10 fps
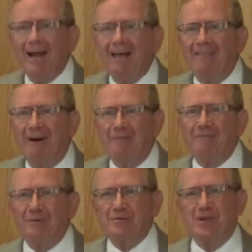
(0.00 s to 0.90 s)
I thought
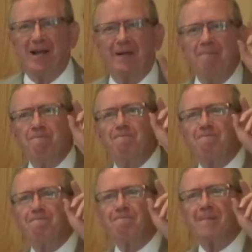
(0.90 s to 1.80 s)
for a second,
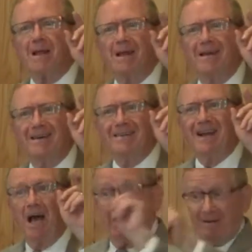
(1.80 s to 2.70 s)
and
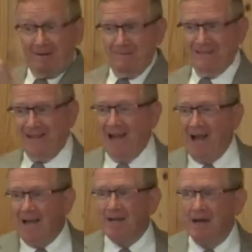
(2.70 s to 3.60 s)
I looked him in the
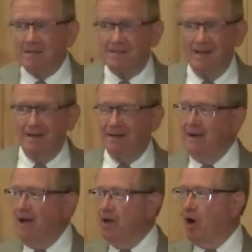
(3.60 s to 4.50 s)
eye, and I said,
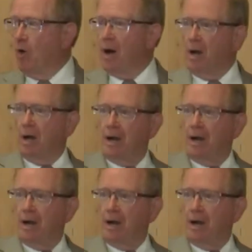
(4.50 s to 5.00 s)
Noah,